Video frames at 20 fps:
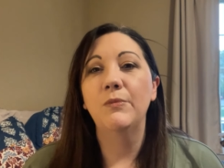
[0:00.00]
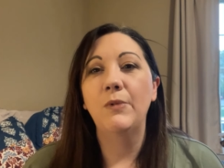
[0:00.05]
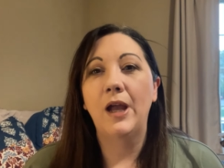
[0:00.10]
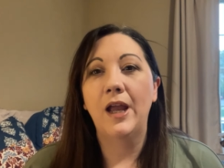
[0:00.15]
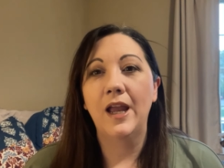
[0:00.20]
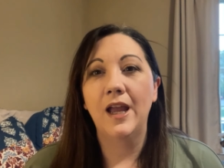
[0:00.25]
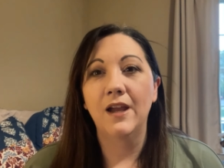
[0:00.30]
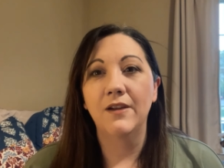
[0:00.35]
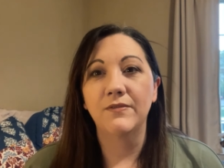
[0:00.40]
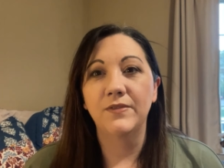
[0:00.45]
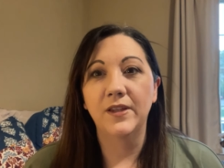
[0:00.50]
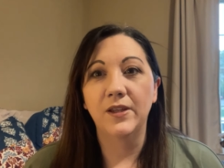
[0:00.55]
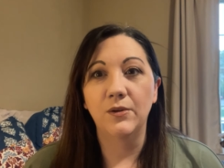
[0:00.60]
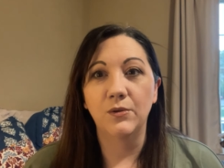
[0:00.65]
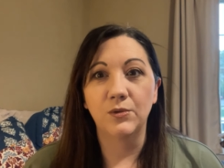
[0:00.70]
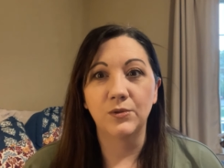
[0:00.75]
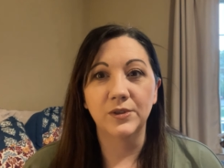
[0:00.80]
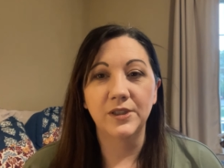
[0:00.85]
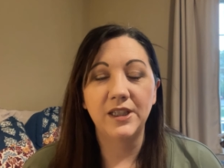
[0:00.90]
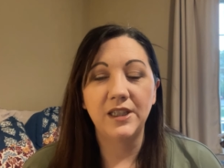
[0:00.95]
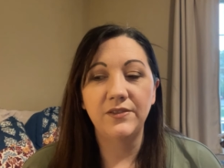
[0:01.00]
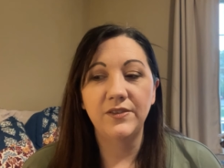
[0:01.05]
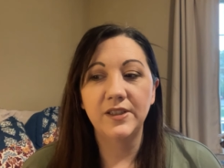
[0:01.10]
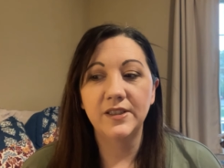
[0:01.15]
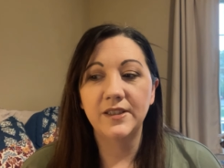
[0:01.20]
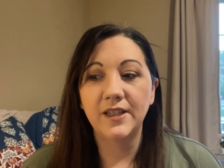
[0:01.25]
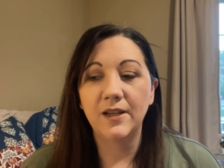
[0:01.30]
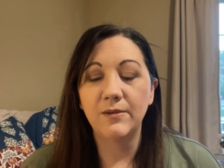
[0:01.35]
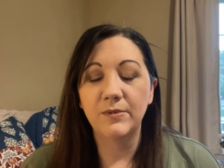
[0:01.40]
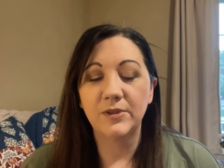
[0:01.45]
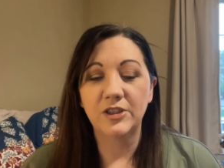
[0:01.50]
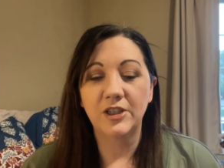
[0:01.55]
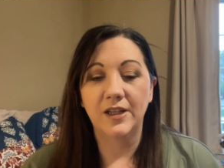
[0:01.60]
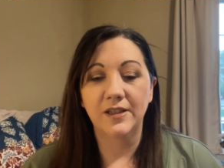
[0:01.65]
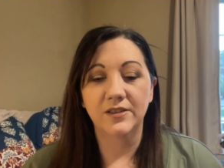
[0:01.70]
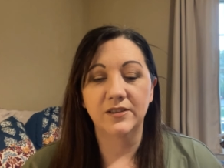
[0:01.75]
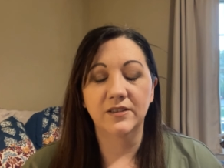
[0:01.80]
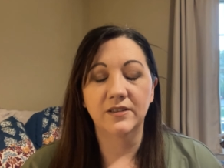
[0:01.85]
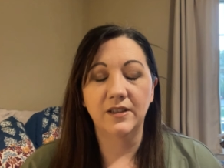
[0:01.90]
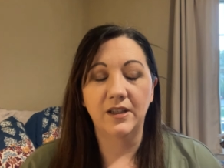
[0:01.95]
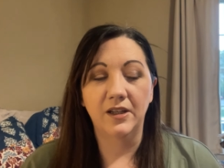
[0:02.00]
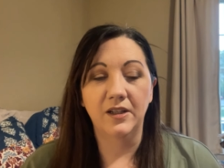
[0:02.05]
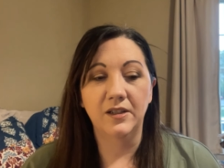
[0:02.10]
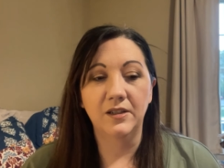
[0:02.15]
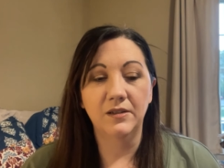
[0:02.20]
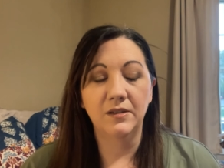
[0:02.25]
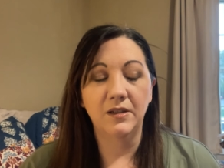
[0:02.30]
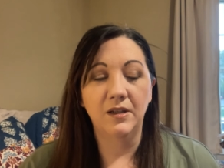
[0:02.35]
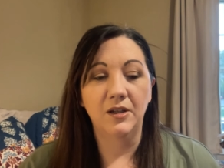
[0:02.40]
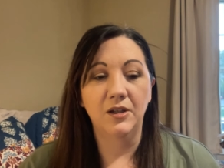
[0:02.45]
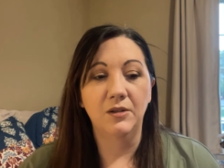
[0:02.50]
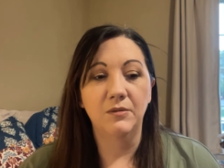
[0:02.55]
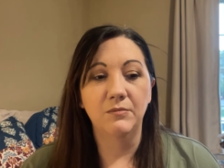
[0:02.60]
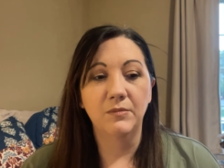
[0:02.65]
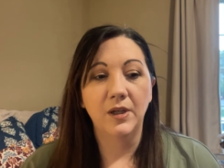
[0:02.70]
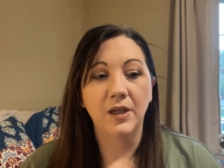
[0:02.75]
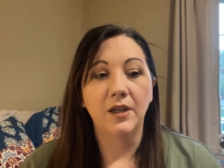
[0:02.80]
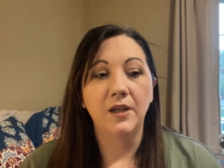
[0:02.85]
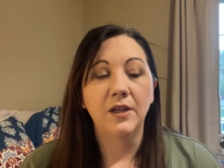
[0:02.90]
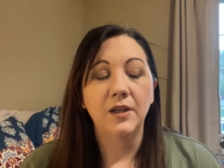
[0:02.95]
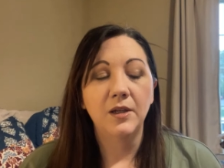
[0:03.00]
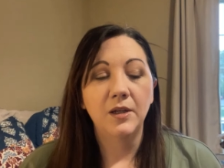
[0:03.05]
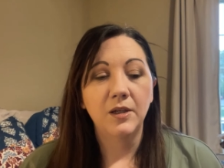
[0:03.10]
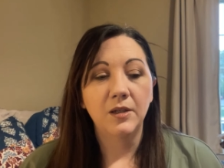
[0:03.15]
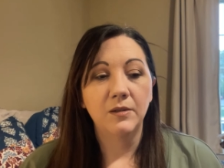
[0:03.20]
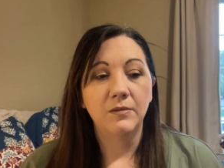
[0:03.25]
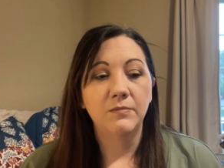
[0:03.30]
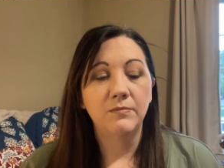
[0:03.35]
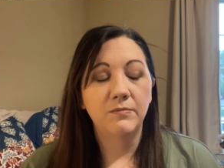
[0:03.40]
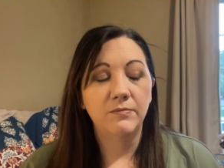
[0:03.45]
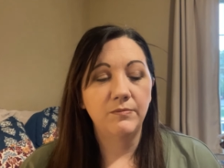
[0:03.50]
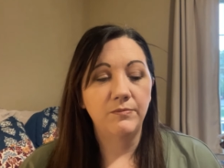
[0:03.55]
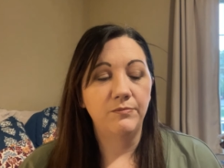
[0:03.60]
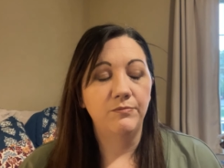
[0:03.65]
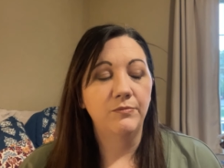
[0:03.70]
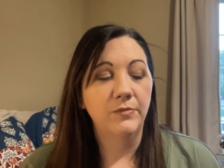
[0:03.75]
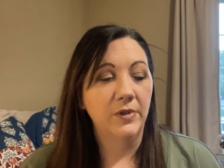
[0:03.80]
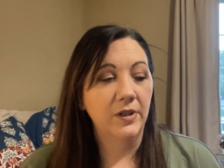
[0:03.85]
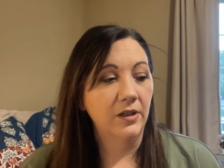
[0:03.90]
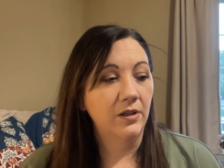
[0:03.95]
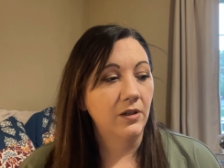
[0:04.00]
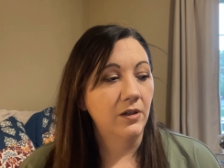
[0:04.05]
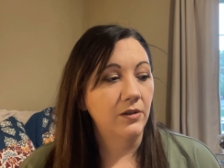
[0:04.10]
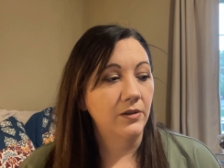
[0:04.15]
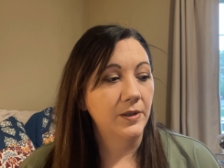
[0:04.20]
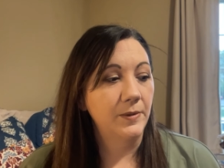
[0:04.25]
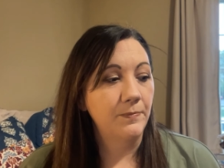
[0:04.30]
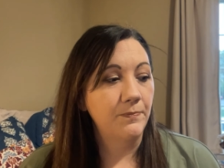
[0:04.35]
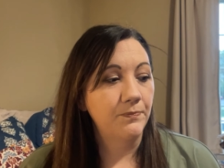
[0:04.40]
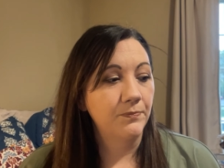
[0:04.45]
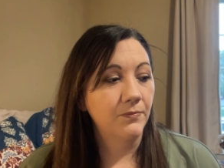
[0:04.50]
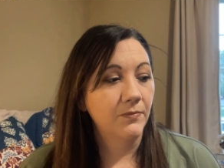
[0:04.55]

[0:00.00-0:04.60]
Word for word: I have the old T V stand, which has like, um, what do you call it?